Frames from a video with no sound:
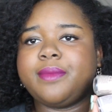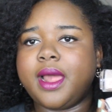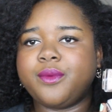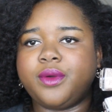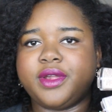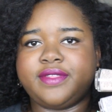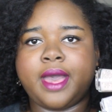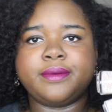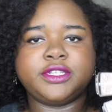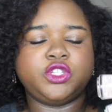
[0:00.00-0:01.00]
Probably won't wear
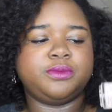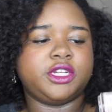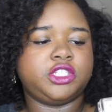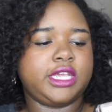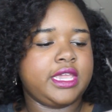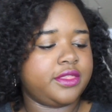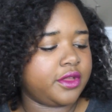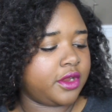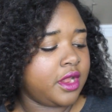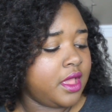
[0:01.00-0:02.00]
that one too much
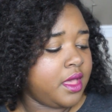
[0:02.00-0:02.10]
either.